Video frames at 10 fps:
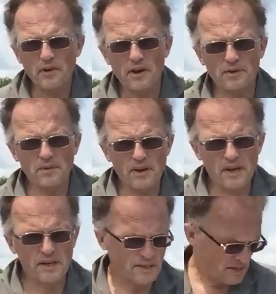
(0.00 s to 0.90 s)
of
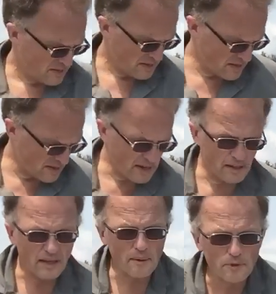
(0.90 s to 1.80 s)
Ottawa, the
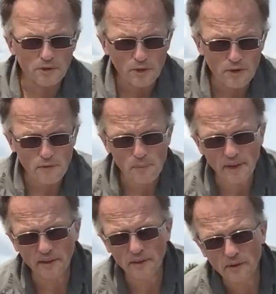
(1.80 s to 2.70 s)
Laboratory for
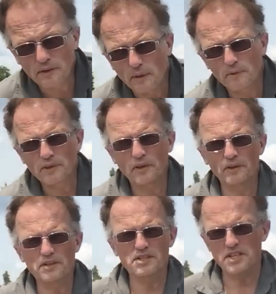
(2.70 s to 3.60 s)

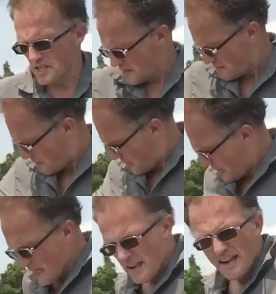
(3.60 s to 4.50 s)
Paleoclimatology,
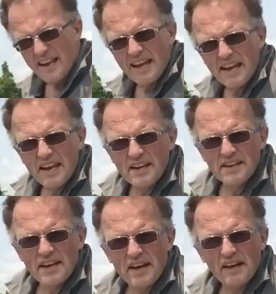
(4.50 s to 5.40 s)

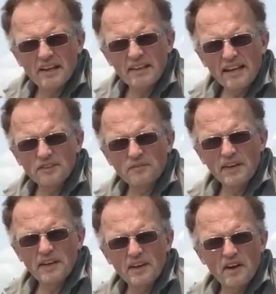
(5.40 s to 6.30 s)
and last
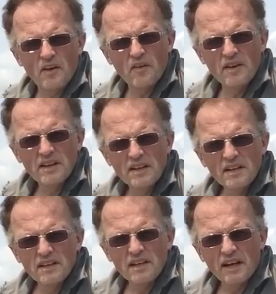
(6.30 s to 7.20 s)
video
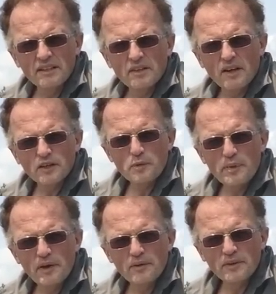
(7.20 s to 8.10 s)
I talked
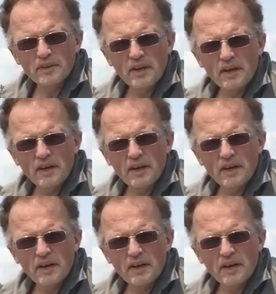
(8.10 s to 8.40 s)
about